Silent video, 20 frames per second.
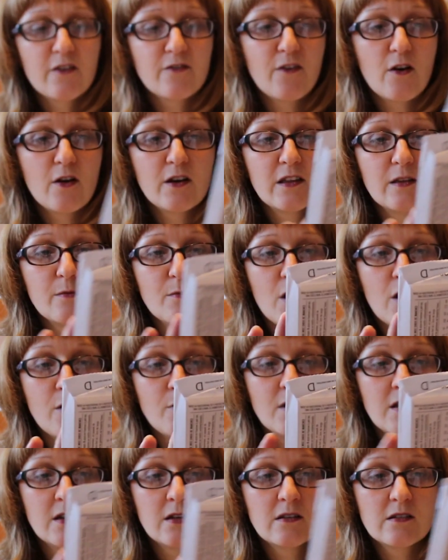to find at the
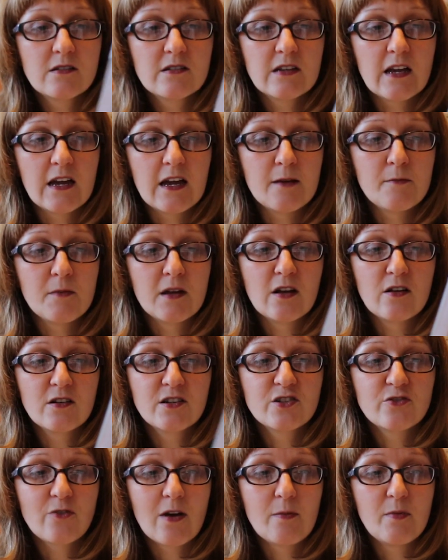moment a
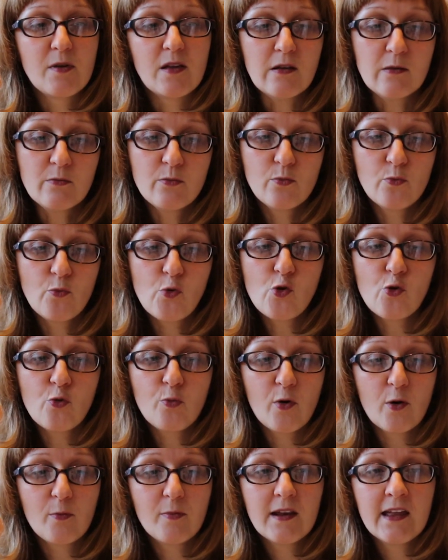nice drapey wool
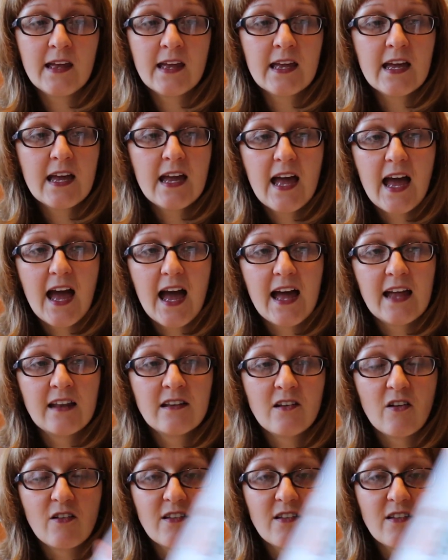probably, and